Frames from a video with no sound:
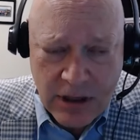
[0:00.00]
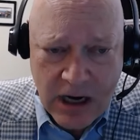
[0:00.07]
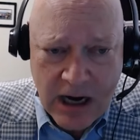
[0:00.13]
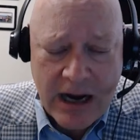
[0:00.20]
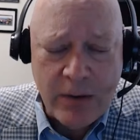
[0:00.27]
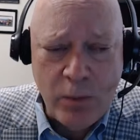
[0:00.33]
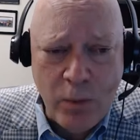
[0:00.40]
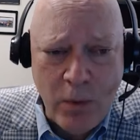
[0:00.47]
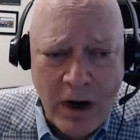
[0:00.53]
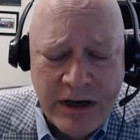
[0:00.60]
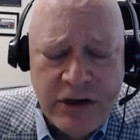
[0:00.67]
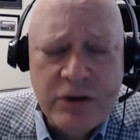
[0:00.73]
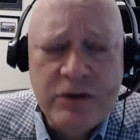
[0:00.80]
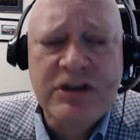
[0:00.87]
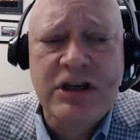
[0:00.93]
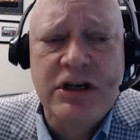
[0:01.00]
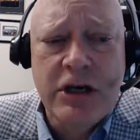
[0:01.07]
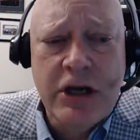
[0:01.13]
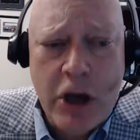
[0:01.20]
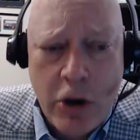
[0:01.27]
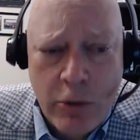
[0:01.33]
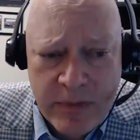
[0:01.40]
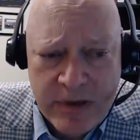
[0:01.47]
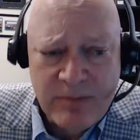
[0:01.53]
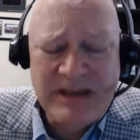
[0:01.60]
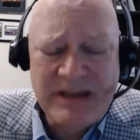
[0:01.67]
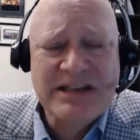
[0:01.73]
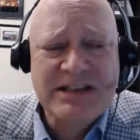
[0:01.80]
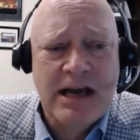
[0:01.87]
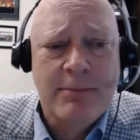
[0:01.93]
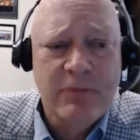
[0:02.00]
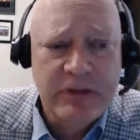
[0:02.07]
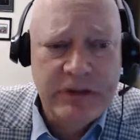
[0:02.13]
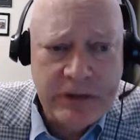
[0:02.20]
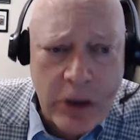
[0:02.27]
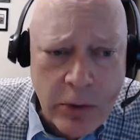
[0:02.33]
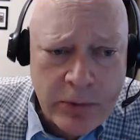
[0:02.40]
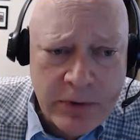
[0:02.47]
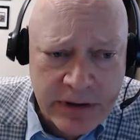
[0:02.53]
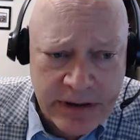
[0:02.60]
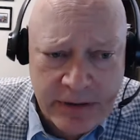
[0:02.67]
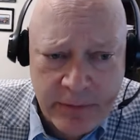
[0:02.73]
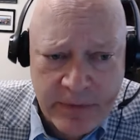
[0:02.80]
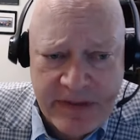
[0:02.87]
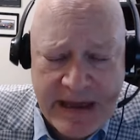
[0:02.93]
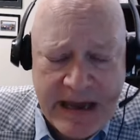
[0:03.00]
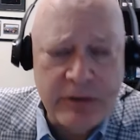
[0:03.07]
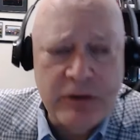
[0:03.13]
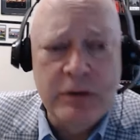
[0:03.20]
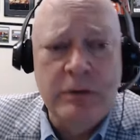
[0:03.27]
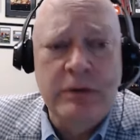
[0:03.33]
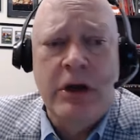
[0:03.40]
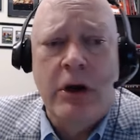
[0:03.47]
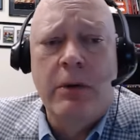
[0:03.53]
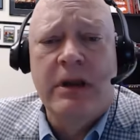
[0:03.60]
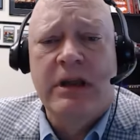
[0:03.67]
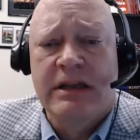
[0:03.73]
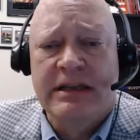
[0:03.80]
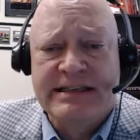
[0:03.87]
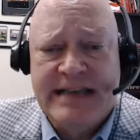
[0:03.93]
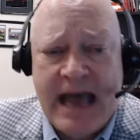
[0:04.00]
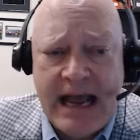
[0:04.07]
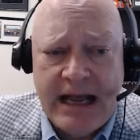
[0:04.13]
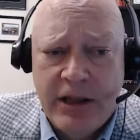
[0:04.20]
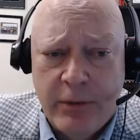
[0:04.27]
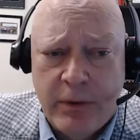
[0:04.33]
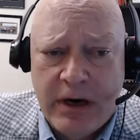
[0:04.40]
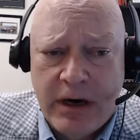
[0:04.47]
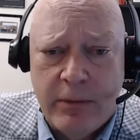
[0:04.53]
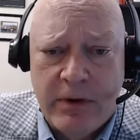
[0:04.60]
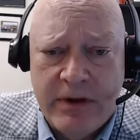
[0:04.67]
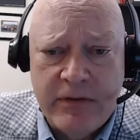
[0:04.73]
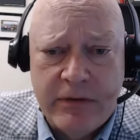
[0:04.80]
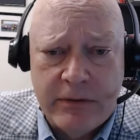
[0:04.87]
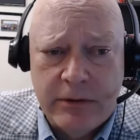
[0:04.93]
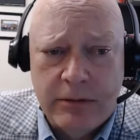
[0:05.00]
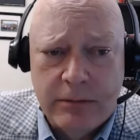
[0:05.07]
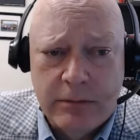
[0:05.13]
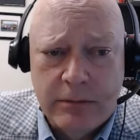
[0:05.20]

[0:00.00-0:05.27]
I want you to know me because I'm lonely without you knowing exactly what I went through.